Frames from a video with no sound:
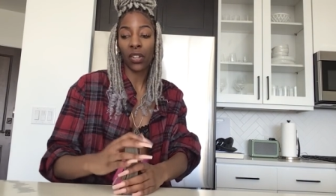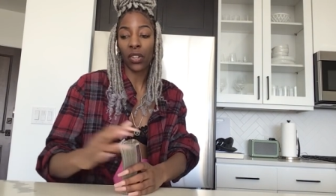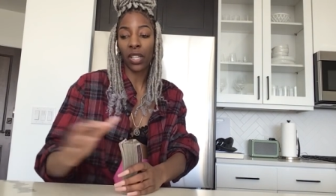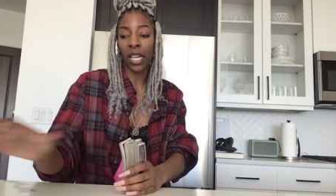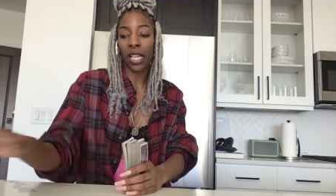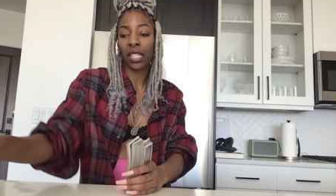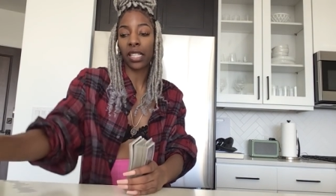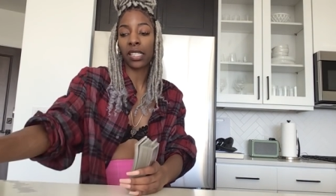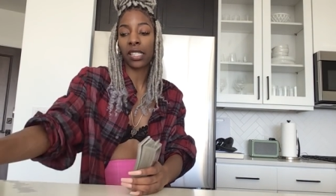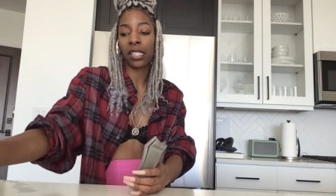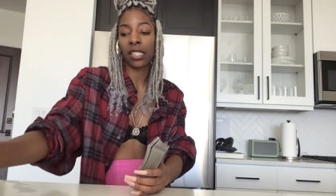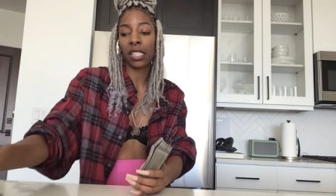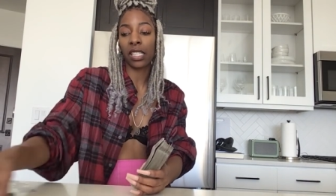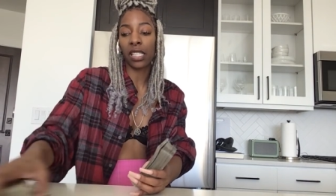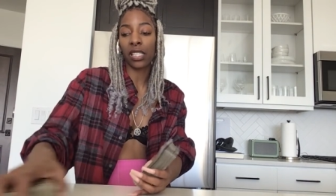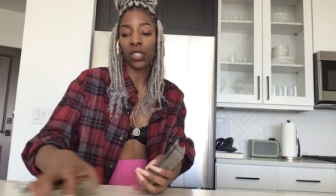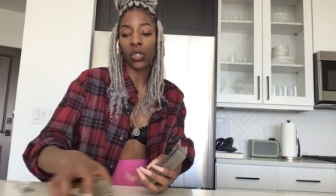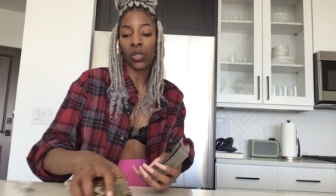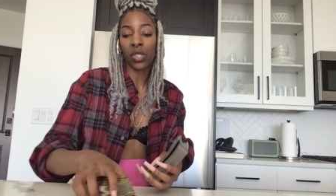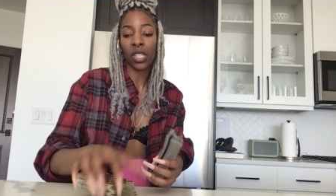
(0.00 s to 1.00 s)
Okay, let's see.
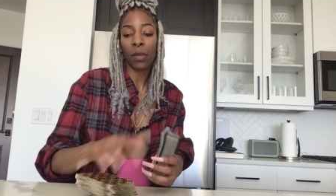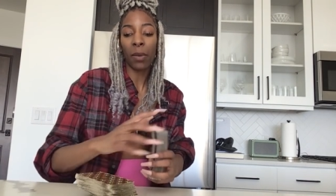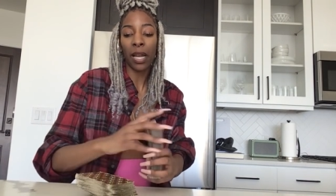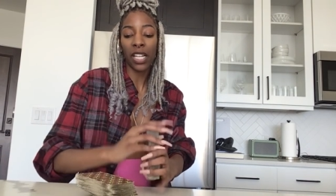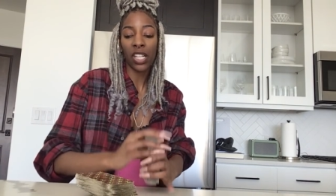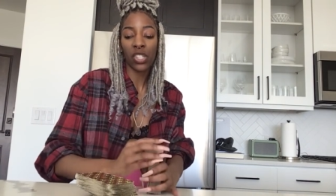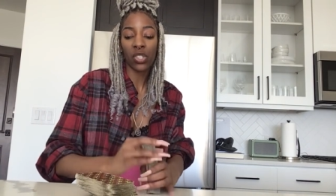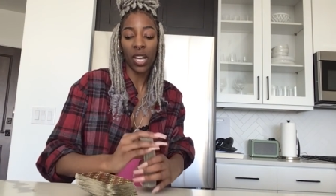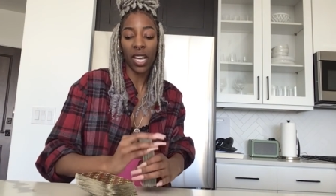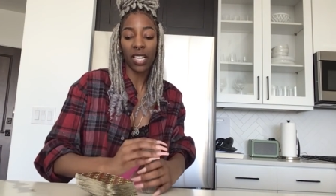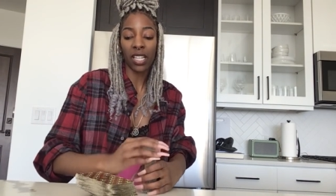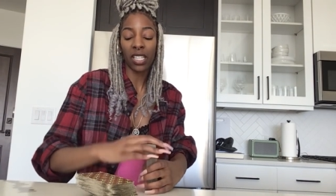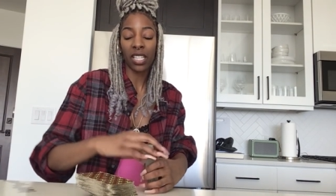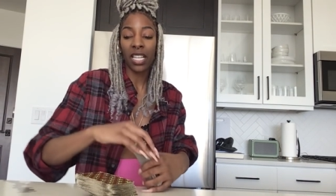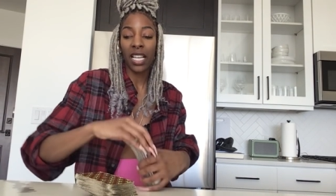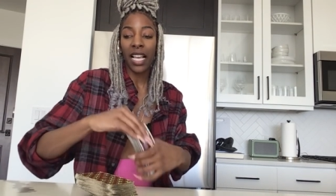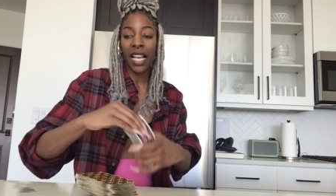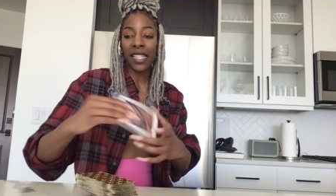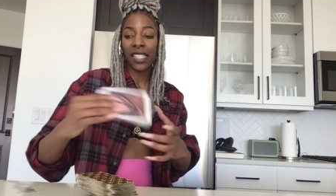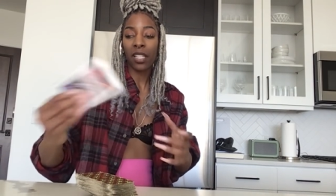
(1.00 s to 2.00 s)
So somebody's trying to,
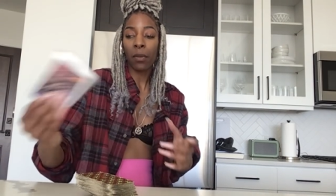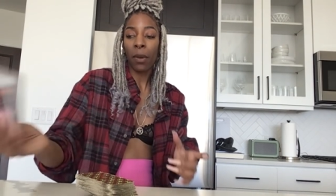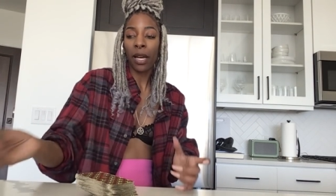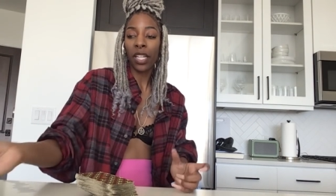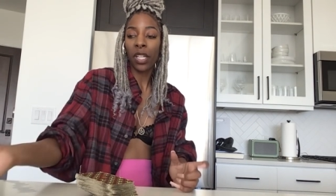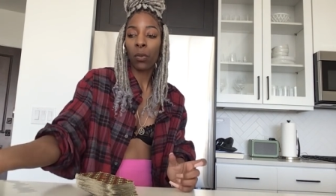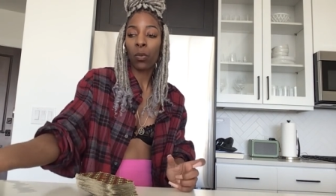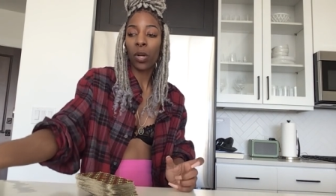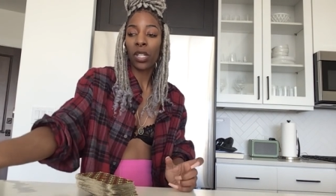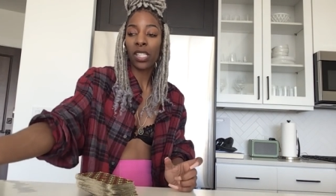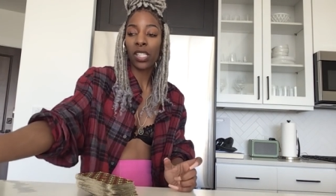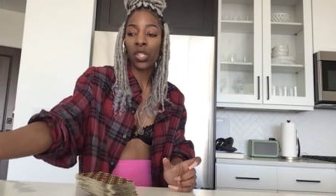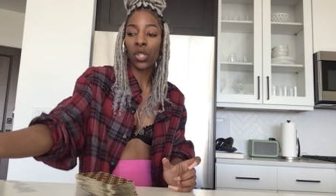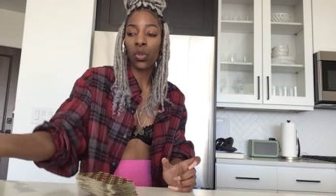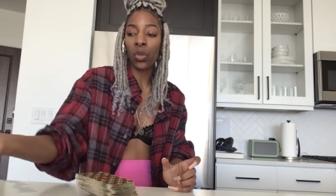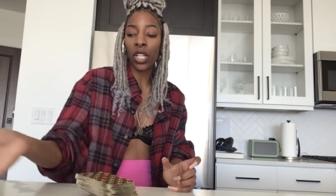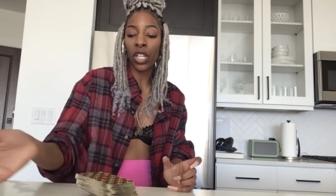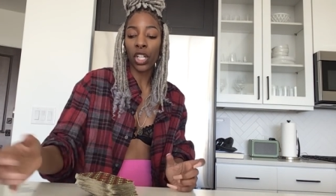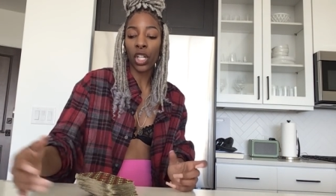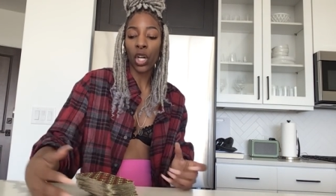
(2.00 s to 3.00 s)
somebody wants
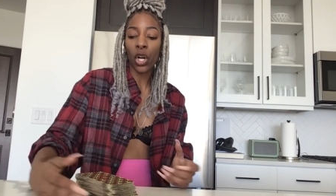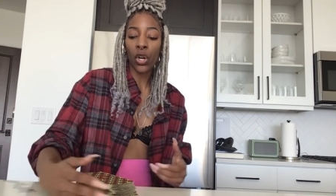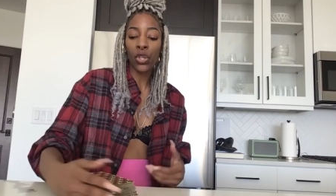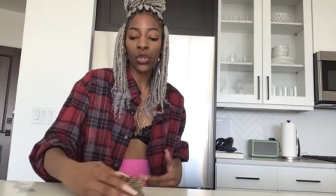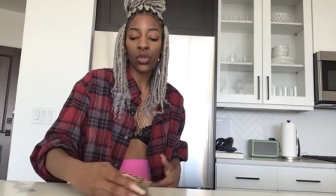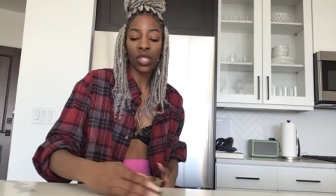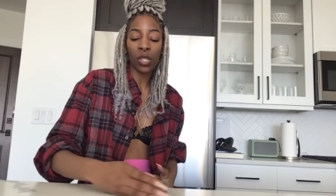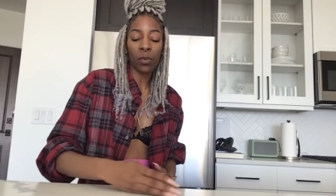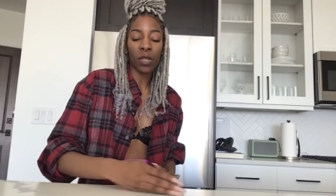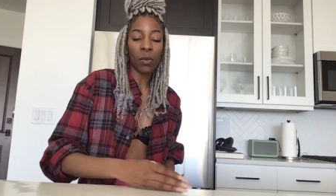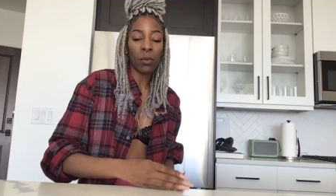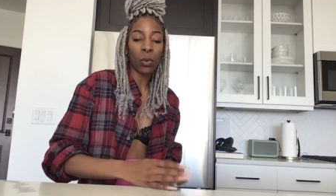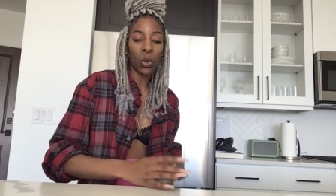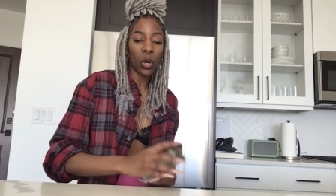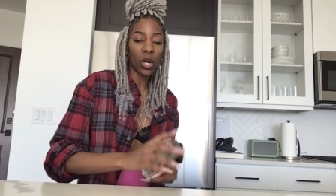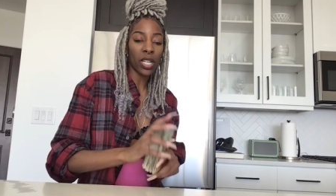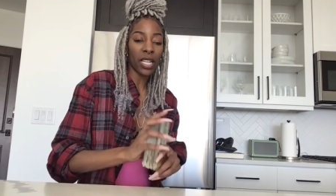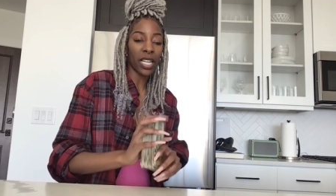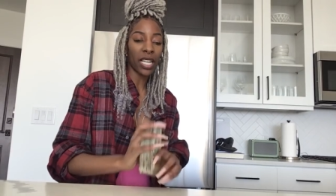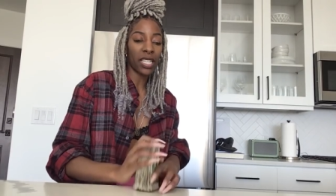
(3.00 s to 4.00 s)
to encourage you to be
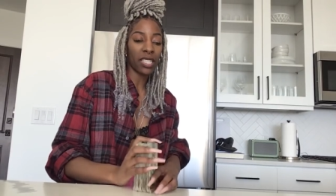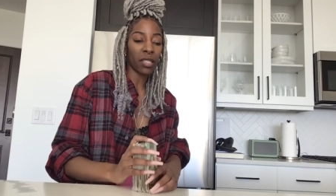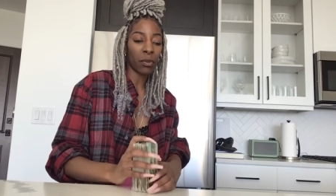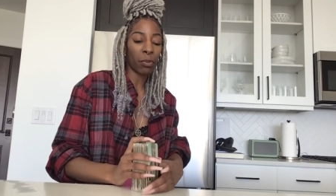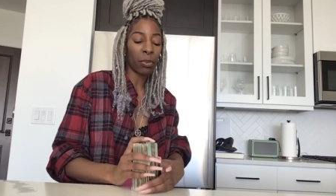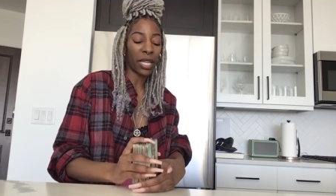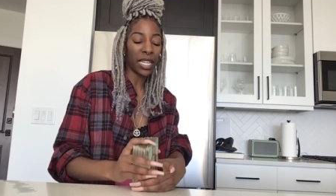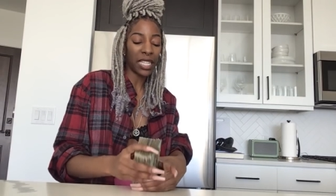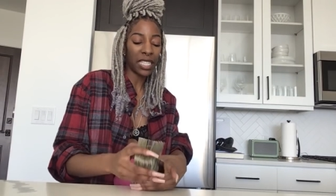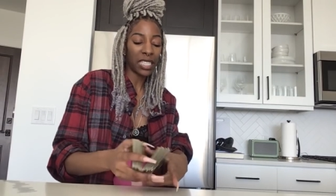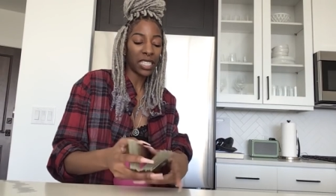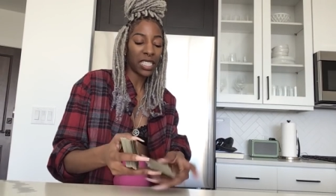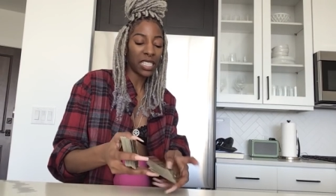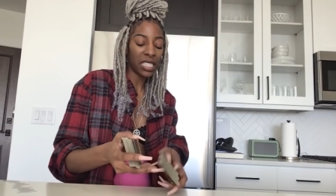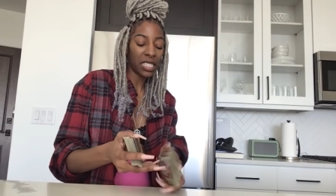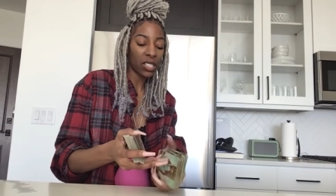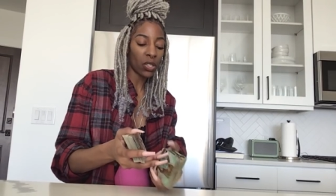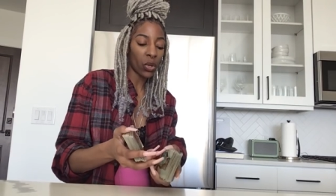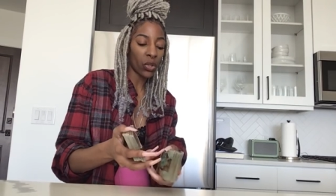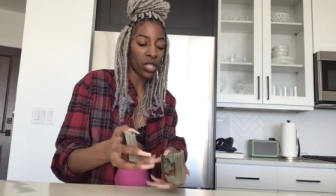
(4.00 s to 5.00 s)
more
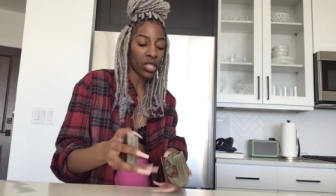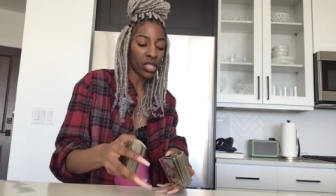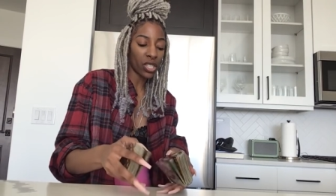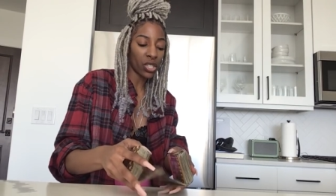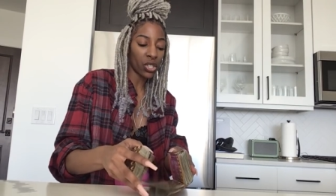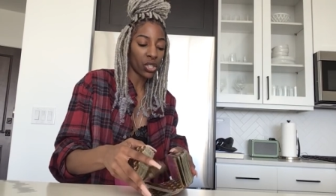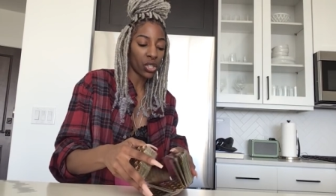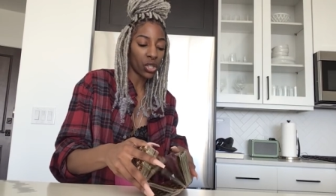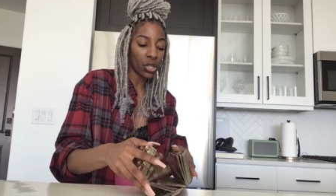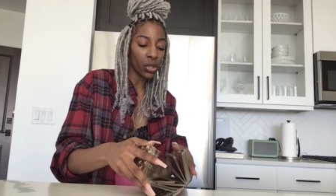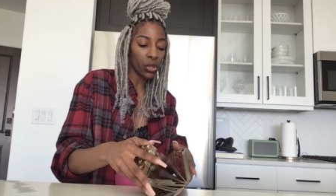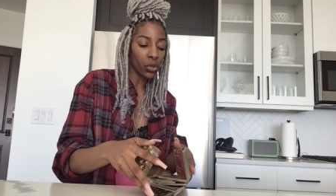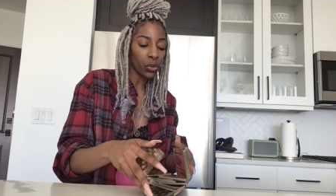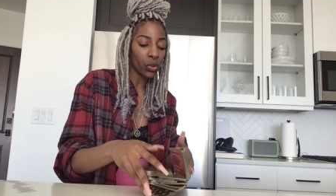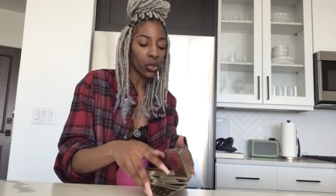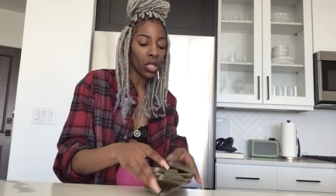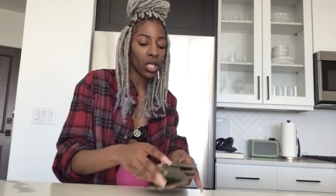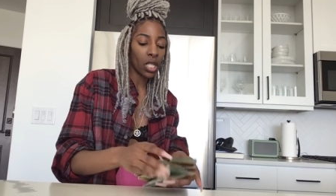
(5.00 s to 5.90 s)
independent, or this is you.